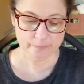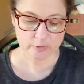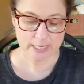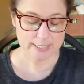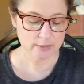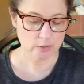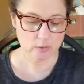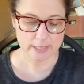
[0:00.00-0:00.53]
I
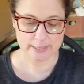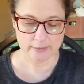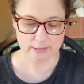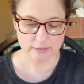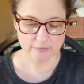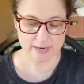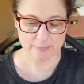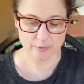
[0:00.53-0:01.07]
don't like
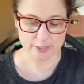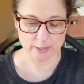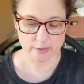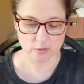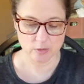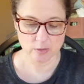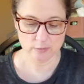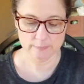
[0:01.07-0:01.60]
this fabric at
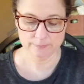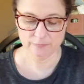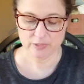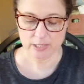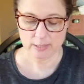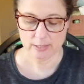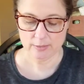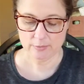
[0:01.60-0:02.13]
all.
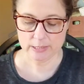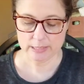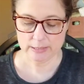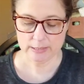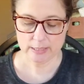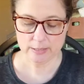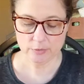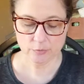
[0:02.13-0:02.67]

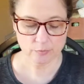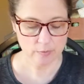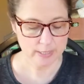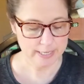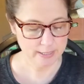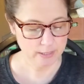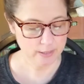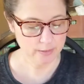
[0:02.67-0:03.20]
This is
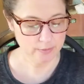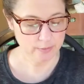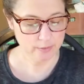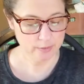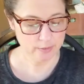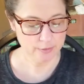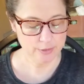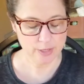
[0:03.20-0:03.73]

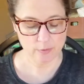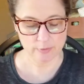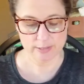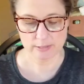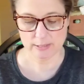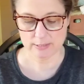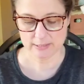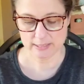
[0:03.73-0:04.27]
regular, no,
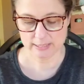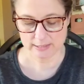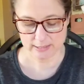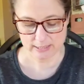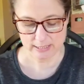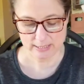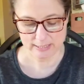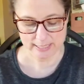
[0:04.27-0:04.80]
this is
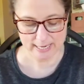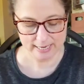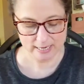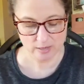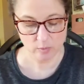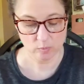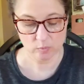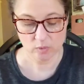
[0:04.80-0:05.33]
16
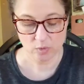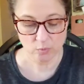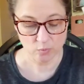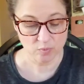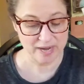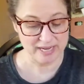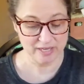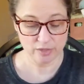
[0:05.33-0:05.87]
count
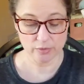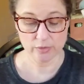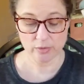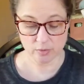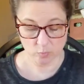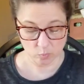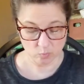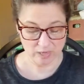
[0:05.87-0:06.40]

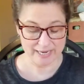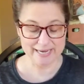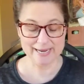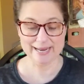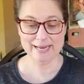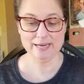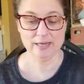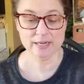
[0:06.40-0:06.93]
regular white
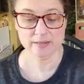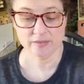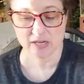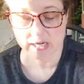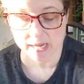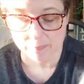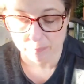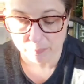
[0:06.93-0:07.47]
Ada that
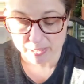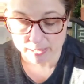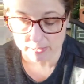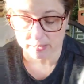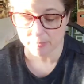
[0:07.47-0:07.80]
I picked